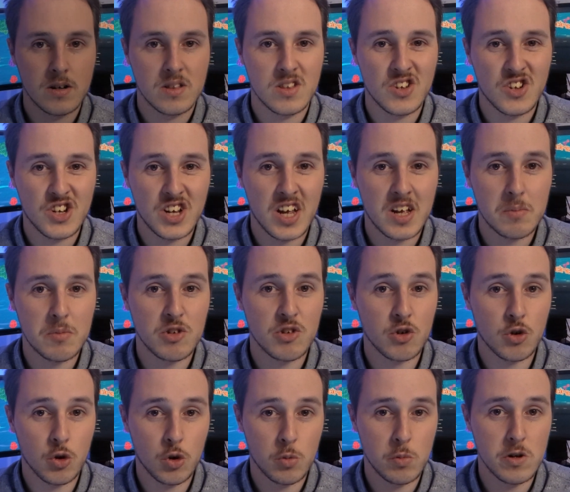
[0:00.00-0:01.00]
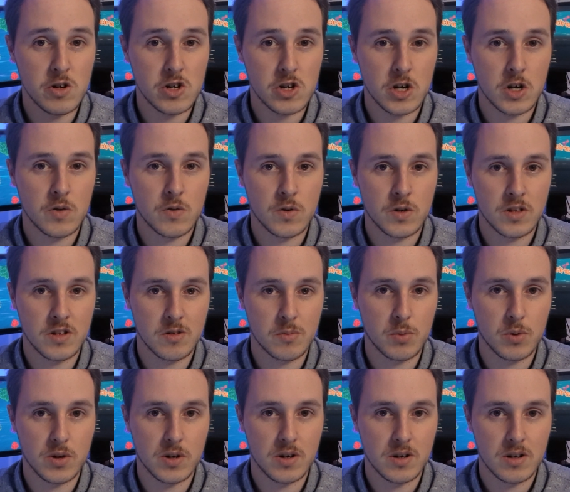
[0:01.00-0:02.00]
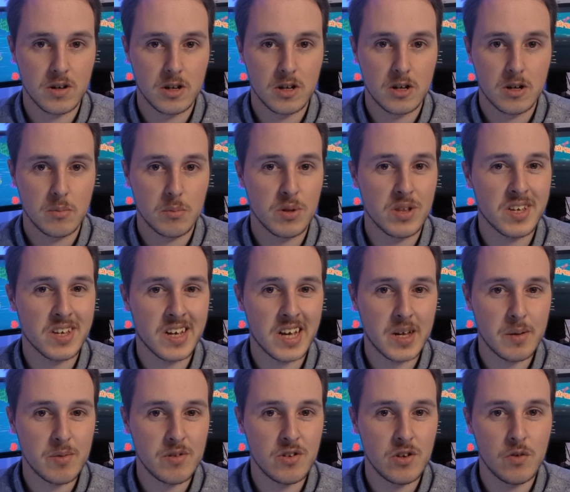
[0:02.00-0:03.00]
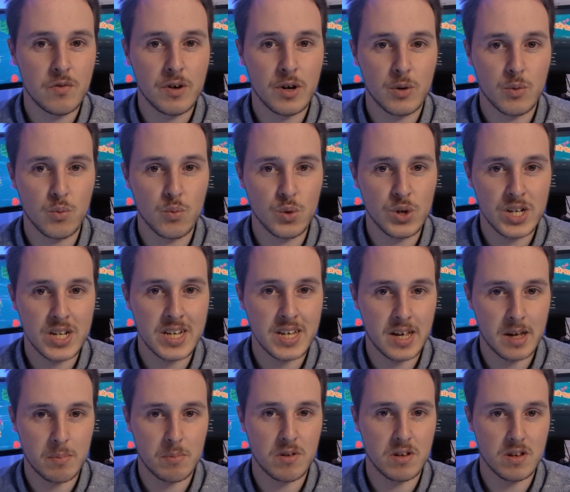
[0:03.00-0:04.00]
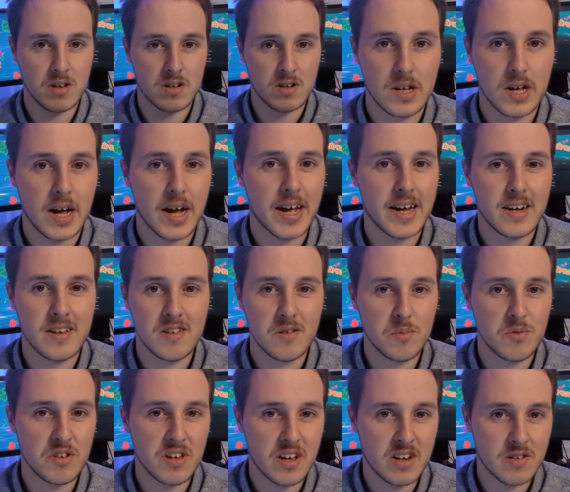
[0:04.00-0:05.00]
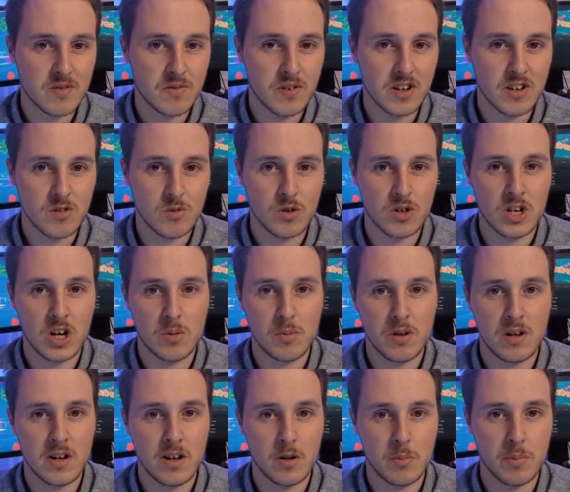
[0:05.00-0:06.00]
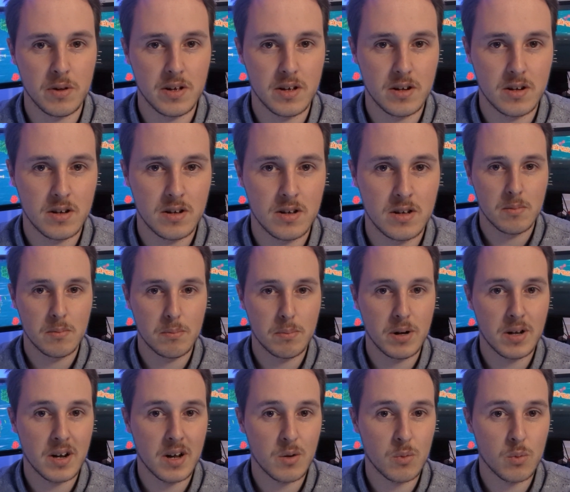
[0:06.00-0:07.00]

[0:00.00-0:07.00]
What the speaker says: The jam was almost over at this point, but the game still felt really empty. I added some sound effects which helped a little bit, but I